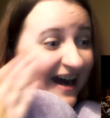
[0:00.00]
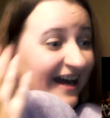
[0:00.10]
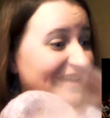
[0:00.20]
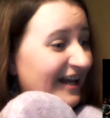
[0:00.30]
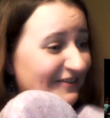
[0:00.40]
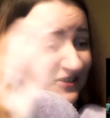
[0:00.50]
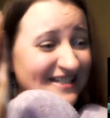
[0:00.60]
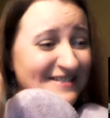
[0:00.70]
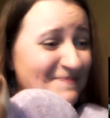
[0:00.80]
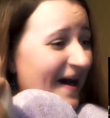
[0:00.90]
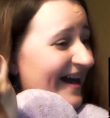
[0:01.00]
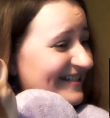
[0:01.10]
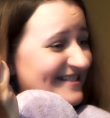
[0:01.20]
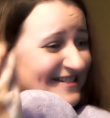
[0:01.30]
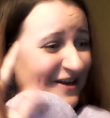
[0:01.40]
I love this
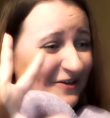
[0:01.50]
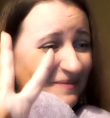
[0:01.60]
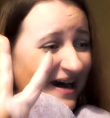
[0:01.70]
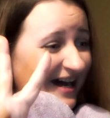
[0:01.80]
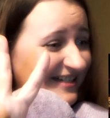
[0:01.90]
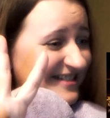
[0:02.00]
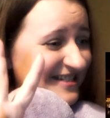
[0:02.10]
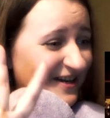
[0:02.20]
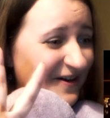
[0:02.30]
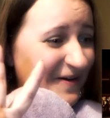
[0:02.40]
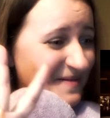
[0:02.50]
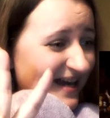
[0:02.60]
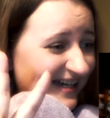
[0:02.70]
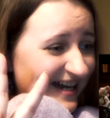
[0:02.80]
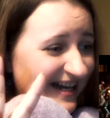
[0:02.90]
part so much. Oh
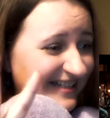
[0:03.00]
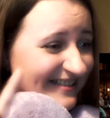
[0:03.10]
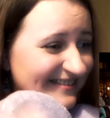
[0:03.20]
my god.